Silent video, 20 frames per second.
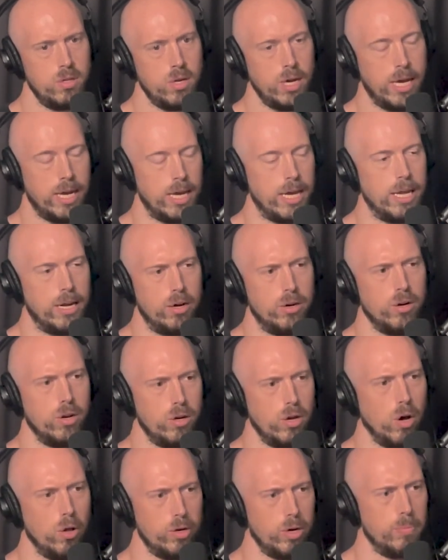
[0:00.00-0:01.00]
And
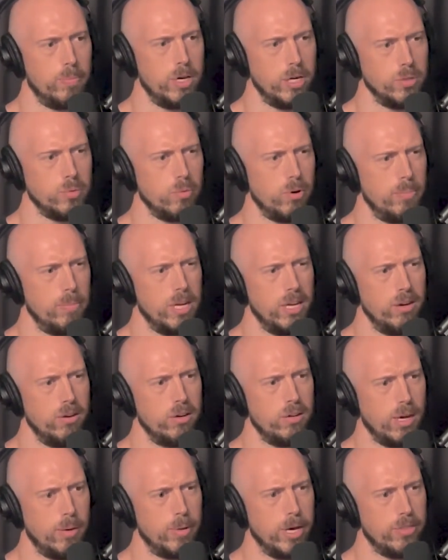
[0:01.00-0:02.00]
all your peers would have been
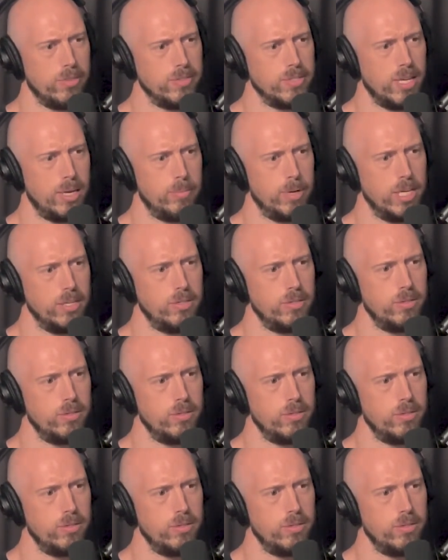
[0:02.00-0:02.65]
about the same age?